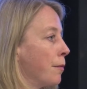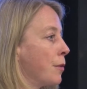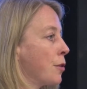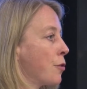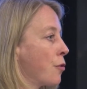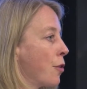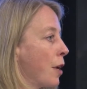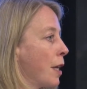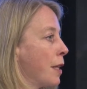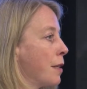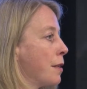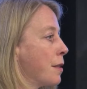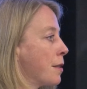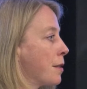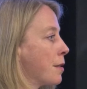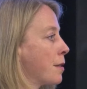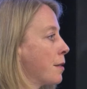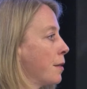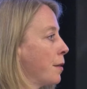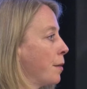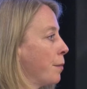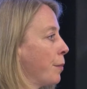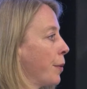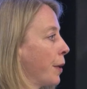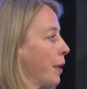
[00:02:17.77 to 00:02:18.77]
trends
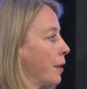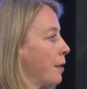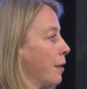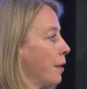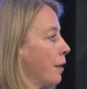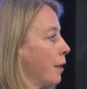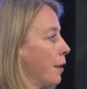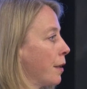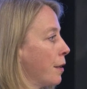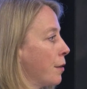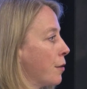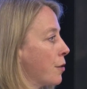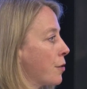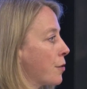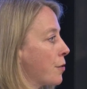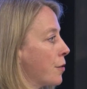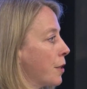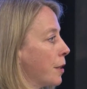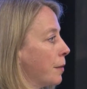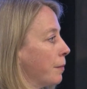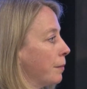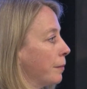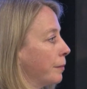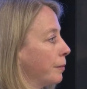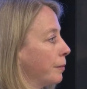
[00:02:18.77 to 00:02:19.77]
impacting the industry.